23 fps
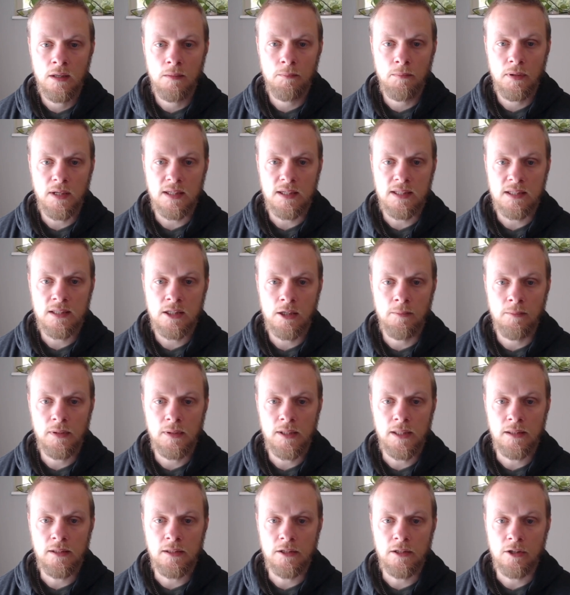plus some
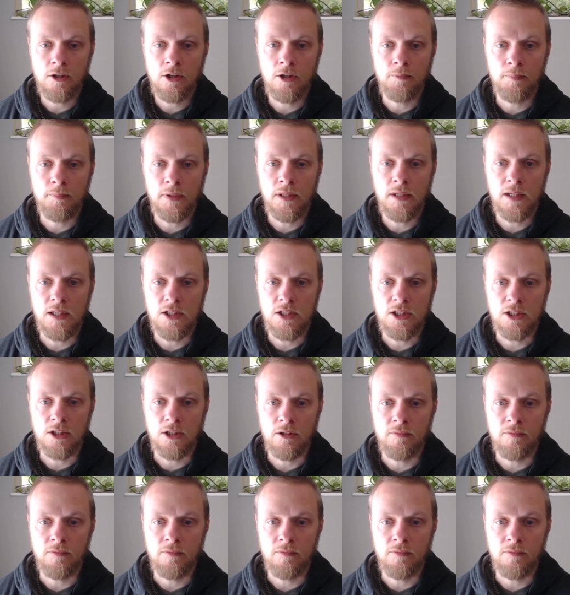linear combination